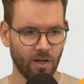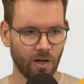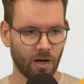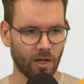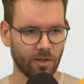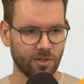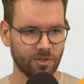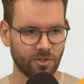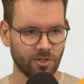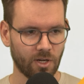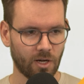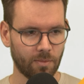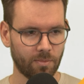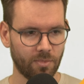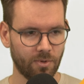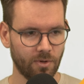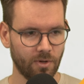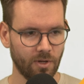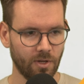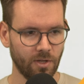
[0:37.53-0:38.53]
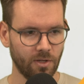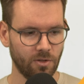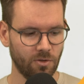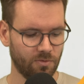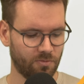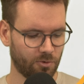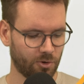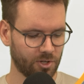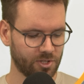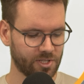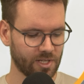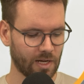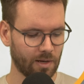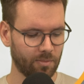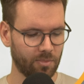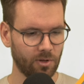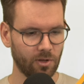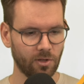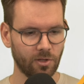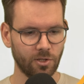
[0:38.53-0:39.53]
On the top, for
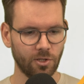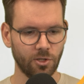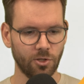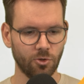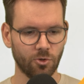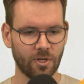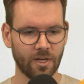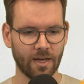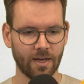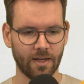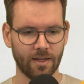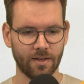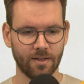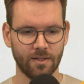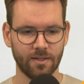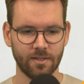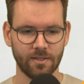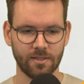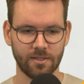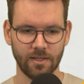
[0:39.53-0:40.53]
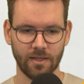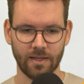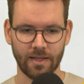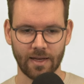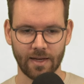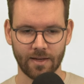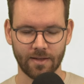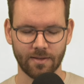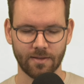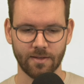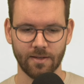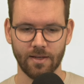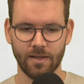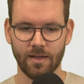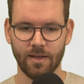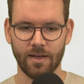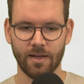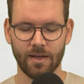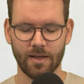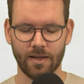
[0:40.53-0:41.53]
example, you can select
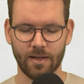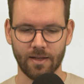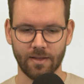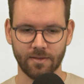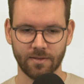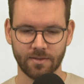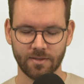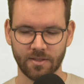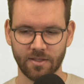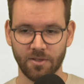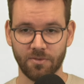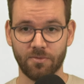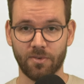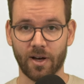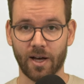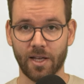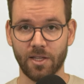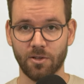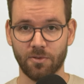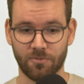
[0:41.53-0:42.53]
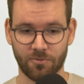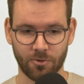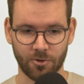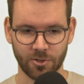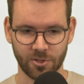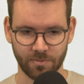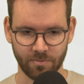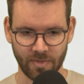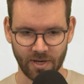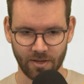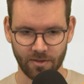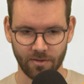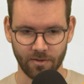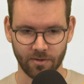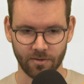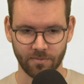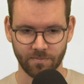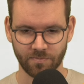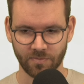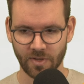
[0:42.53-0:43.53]
and define your first
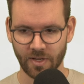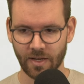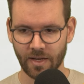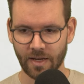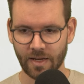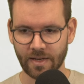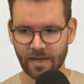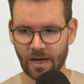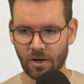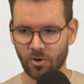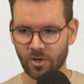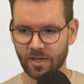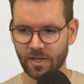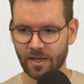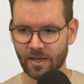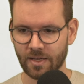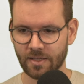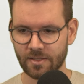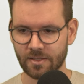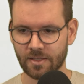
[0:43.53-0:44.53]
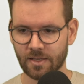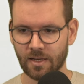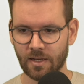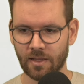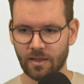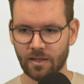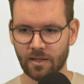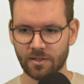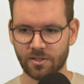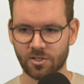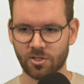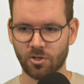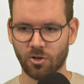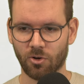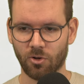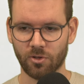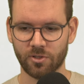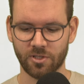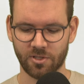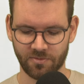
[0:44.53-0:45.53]
method. In our case, let's
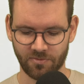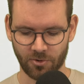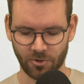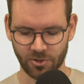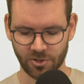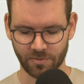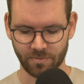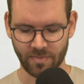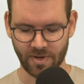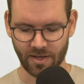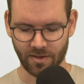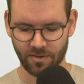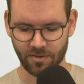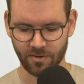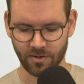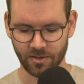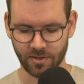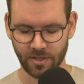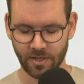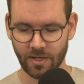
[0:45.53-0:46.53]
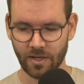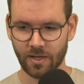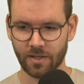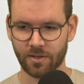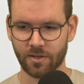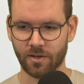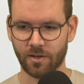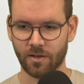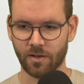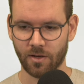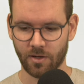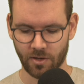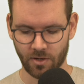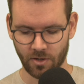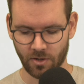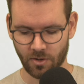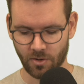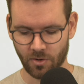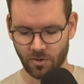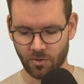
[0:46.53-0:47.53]
call this first method the
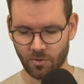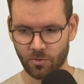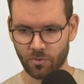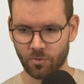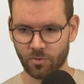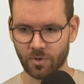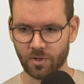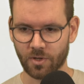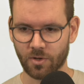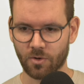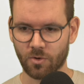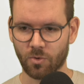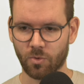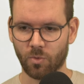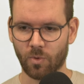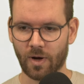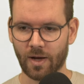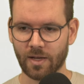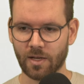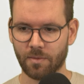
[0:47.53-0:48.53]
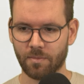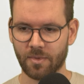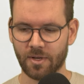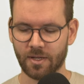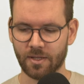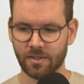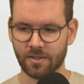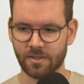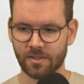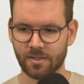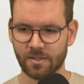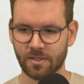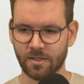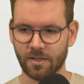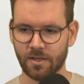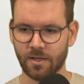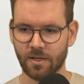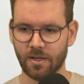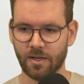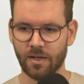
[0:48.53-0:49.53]
requirements
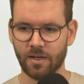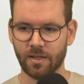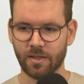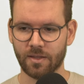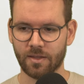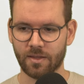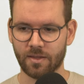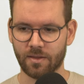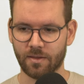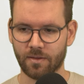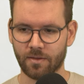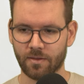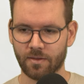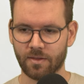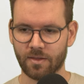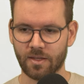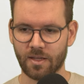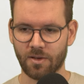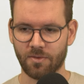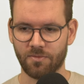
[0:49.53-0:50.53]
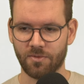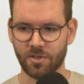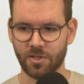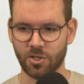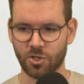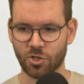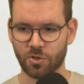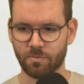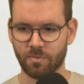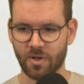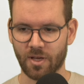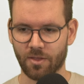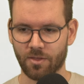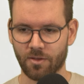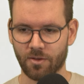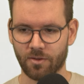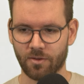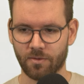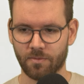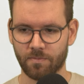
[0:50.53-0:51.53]
definition
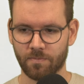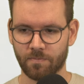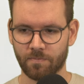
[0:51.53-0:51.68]
method.